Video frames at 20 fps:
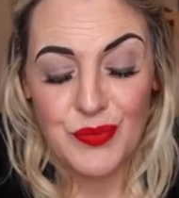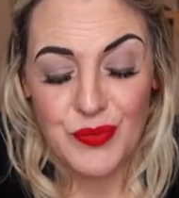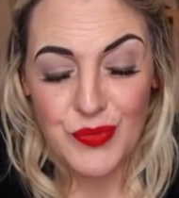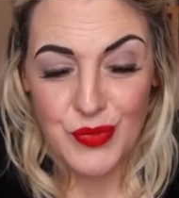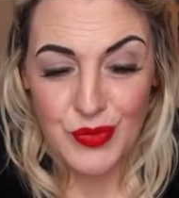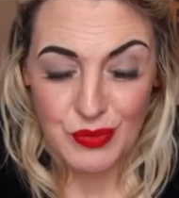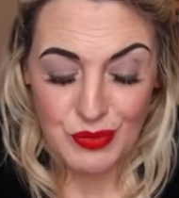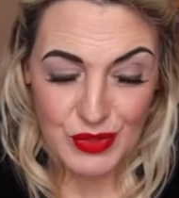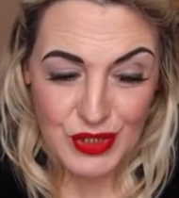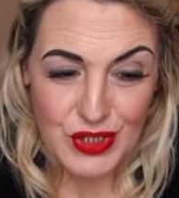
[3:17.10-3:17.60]

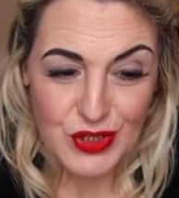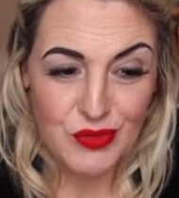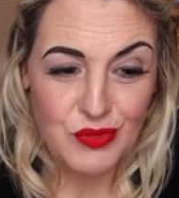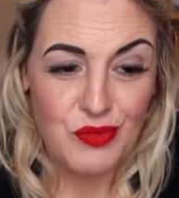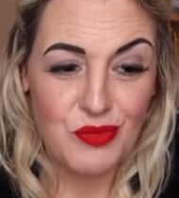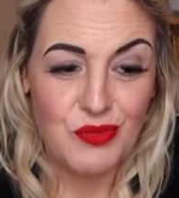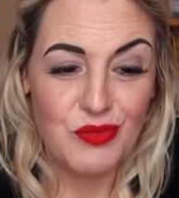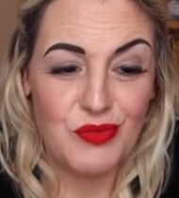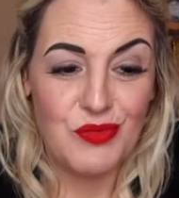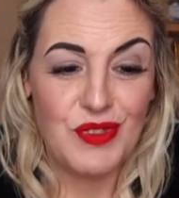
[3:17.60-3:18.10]
We
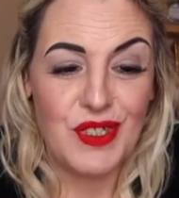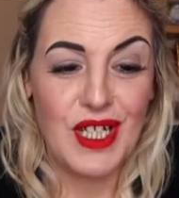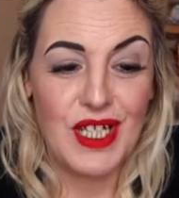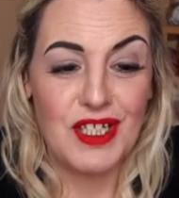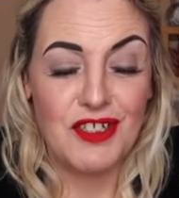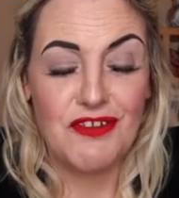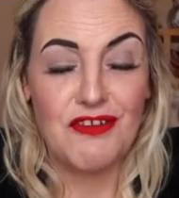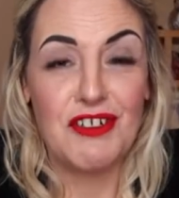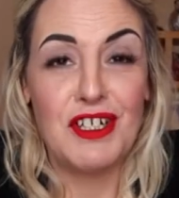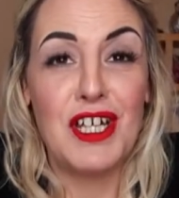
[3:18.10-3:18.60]
do
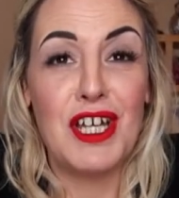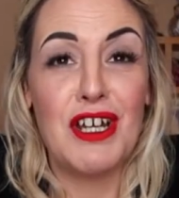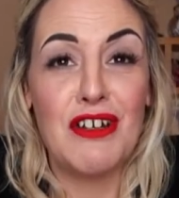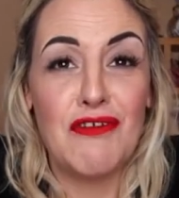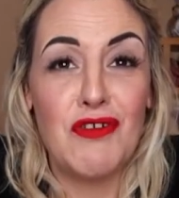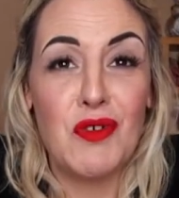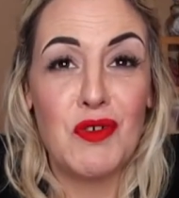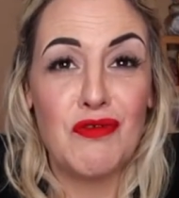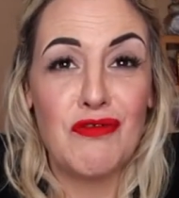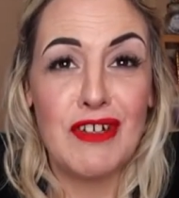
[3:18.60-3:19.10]
like create our
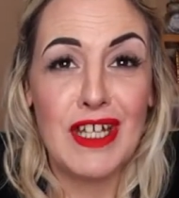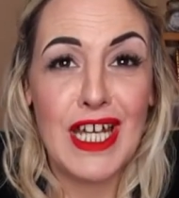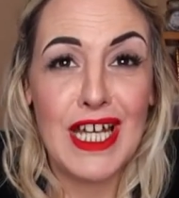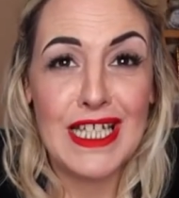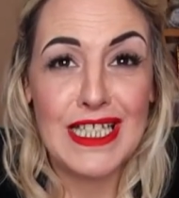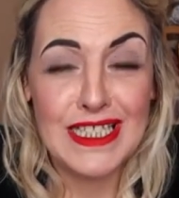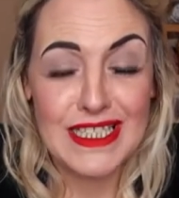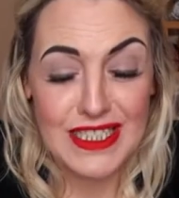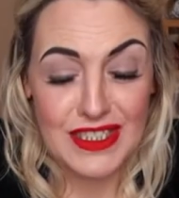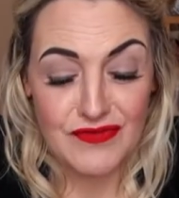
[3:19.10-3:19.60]
own
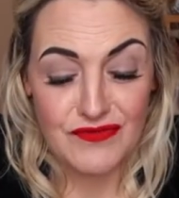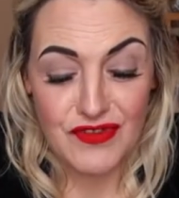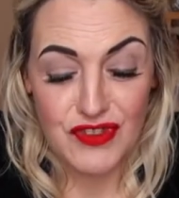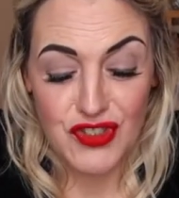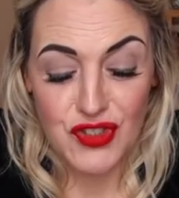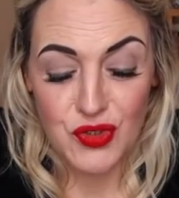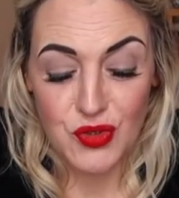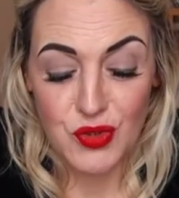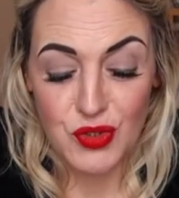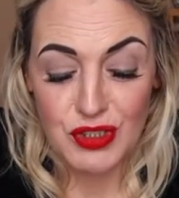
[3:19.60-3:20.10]
reality for
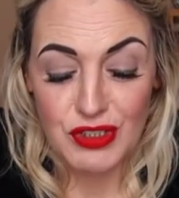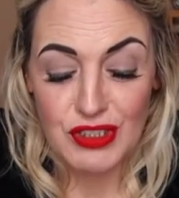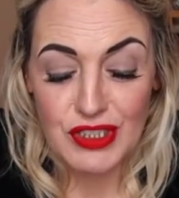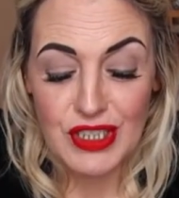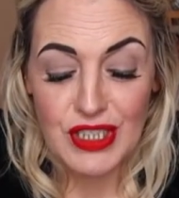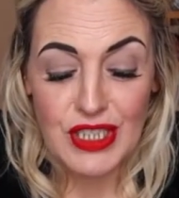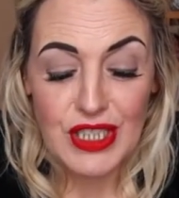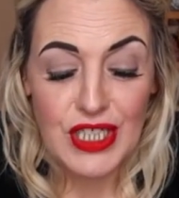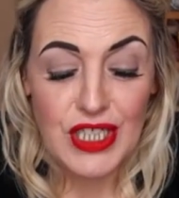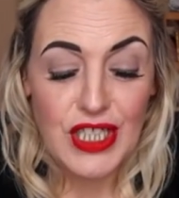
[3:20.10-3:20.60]
sure.
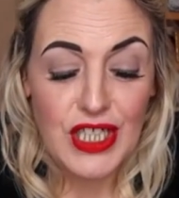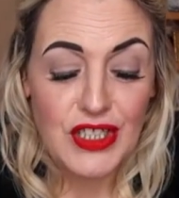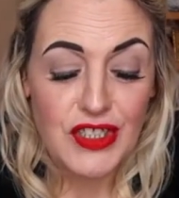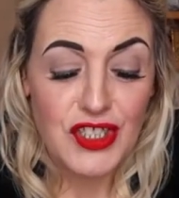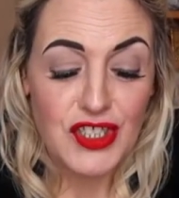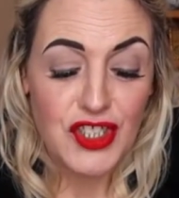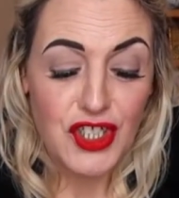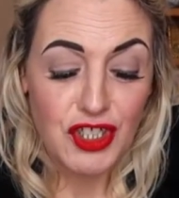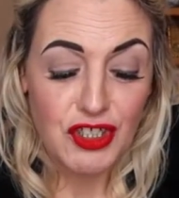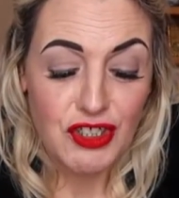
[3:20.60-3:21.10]

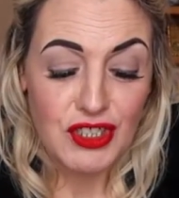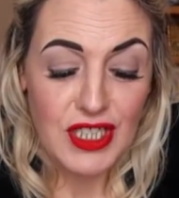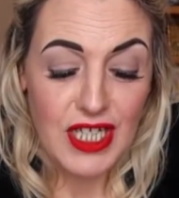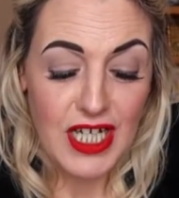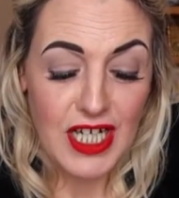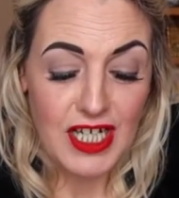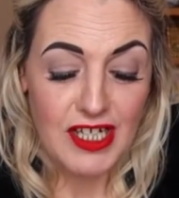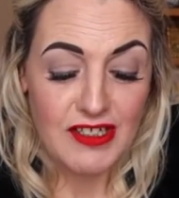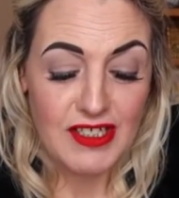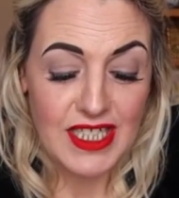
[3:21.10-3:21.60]
The third
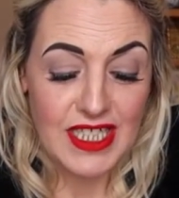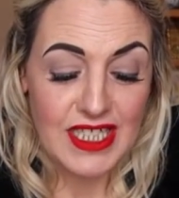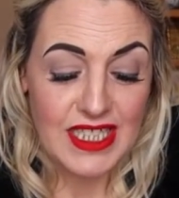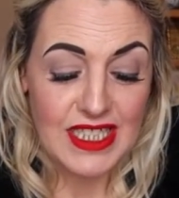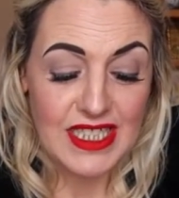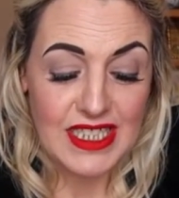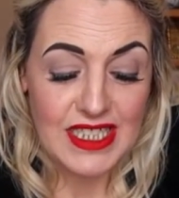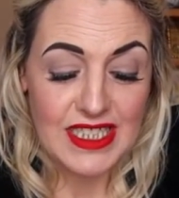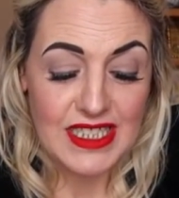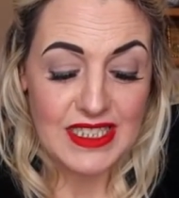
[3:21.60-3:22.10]
card
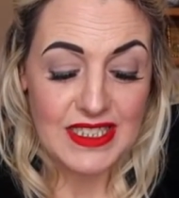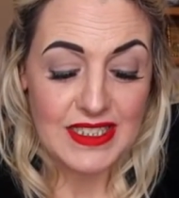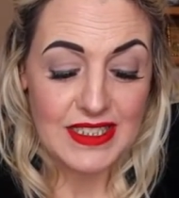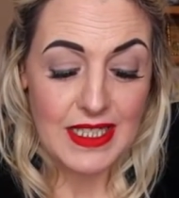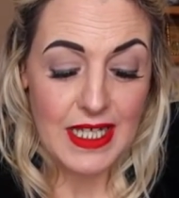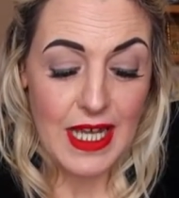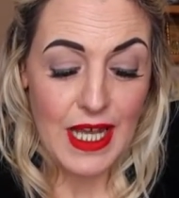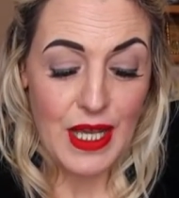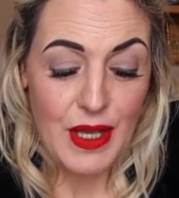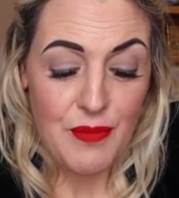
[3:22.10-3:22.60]
is
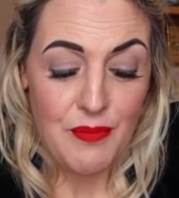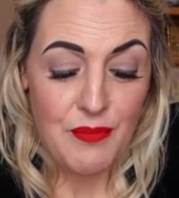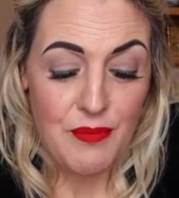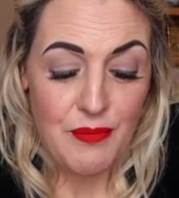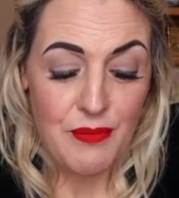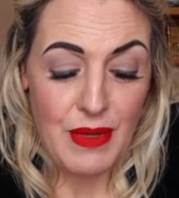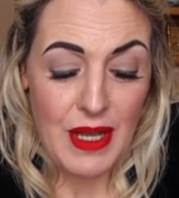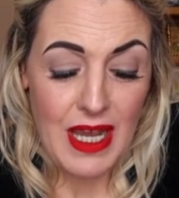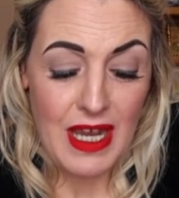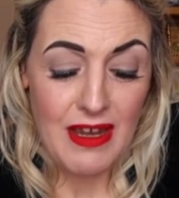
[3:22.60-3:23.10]

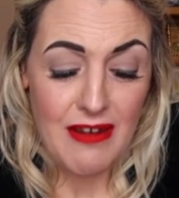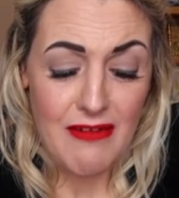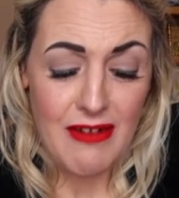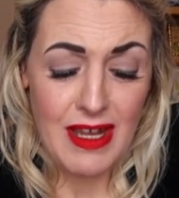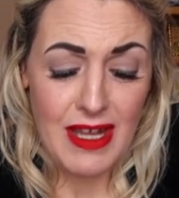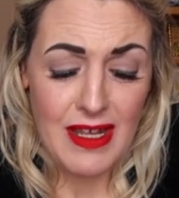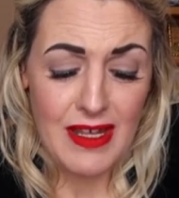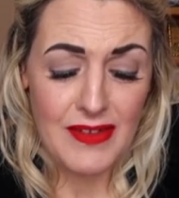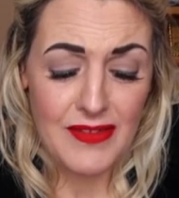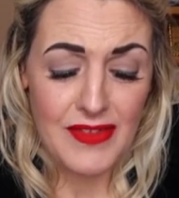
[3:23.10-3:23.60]

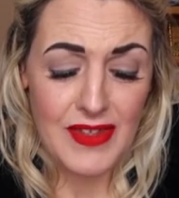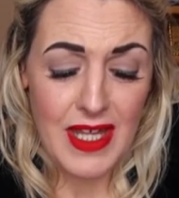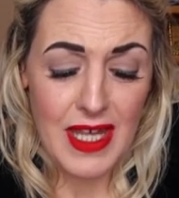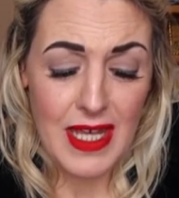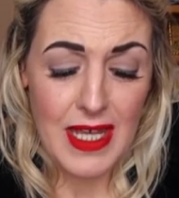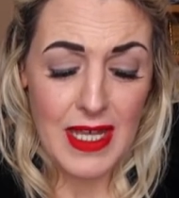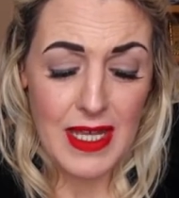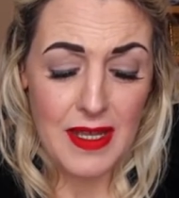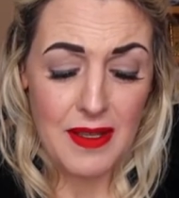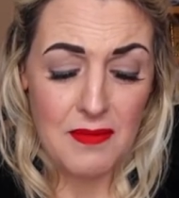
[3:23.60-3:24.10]
Amara
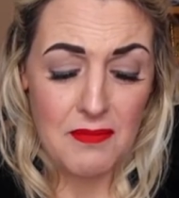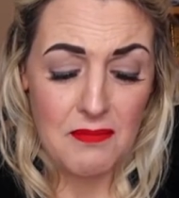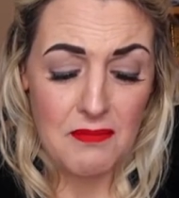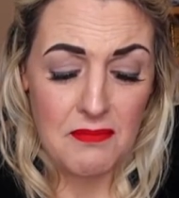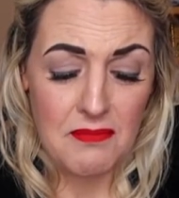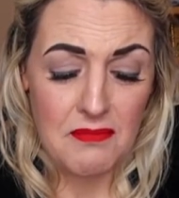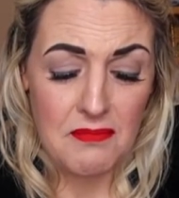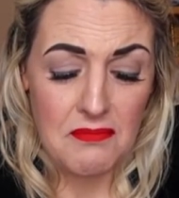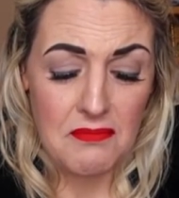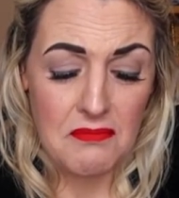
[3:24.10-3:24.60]
de
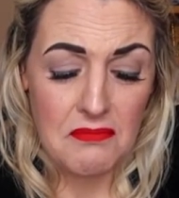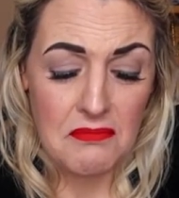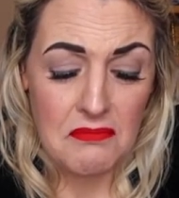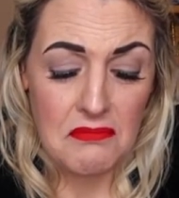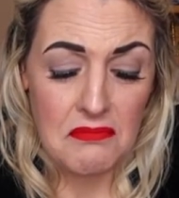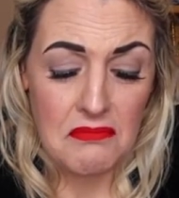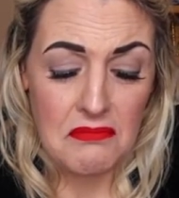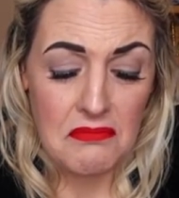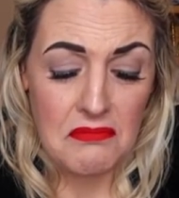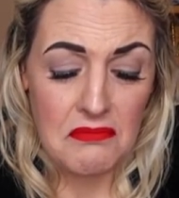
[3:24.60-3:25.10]

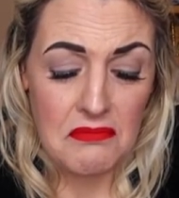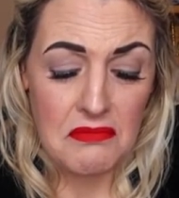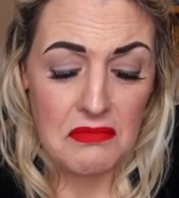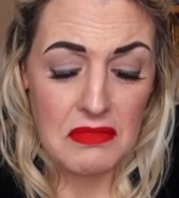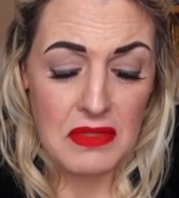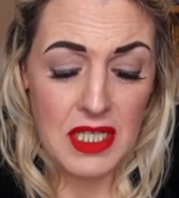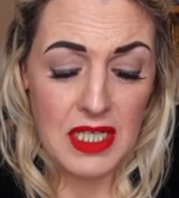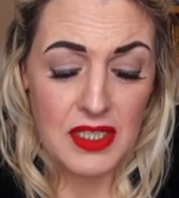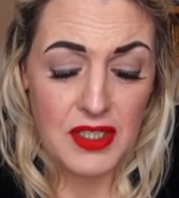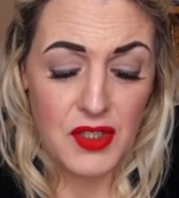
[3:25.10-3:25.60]

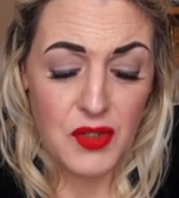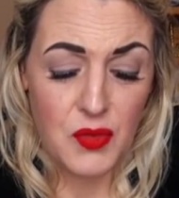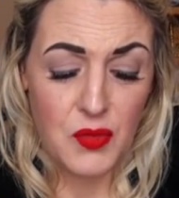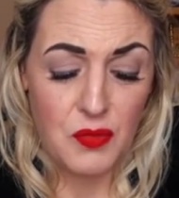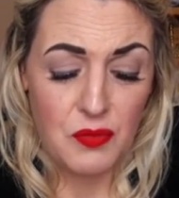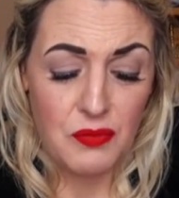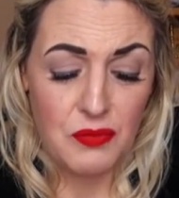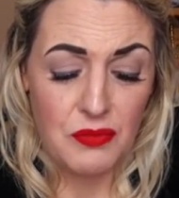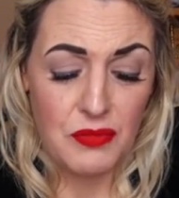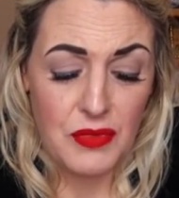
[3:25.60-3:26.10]

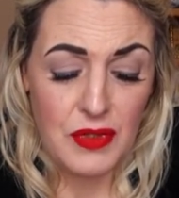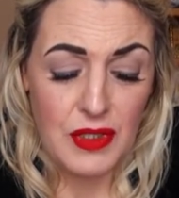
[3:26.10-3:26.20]
Menhum.